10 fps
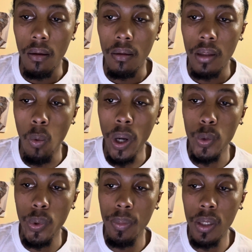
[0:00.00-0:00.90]
Now, what do
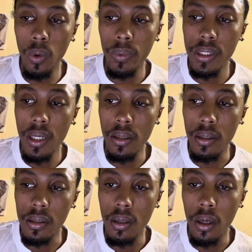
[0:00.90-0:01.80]
we mean when we say
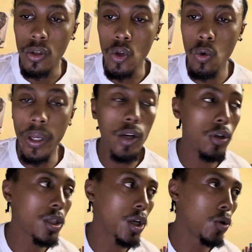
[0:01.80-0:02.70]
this? You
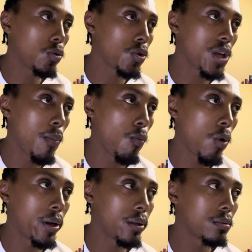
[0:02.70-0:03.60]
cannot go to
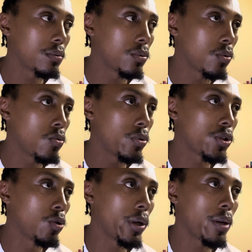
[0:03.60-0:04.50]
someone who is
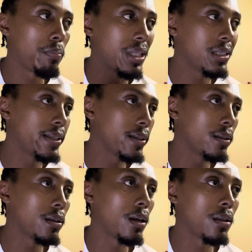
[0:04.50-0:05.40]
not a
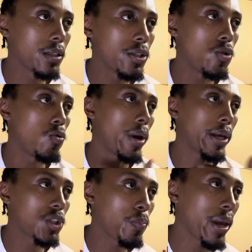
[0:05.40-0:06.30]
builder and then you
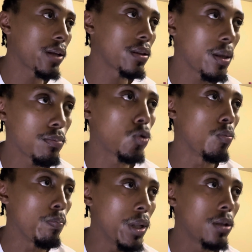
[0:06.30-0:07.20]
expect them to
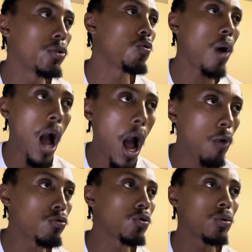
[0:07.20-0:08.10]
build you a
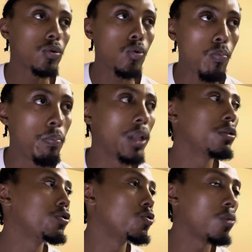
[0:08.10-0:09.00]
house or to
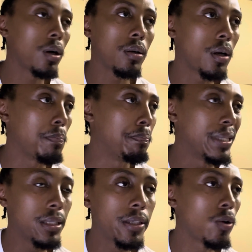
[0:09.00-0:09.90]
build you a
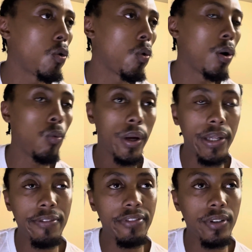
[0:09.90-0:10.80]
building or
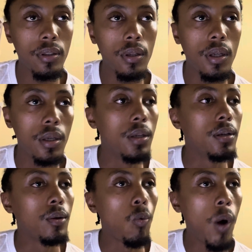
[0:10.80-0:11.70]
whatever.
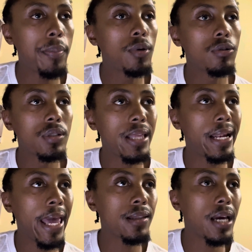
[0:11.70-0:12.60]
Why? Because they
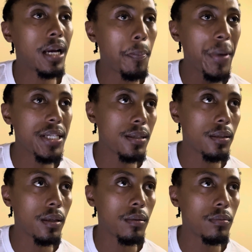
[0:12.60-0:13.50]
lack the capacity,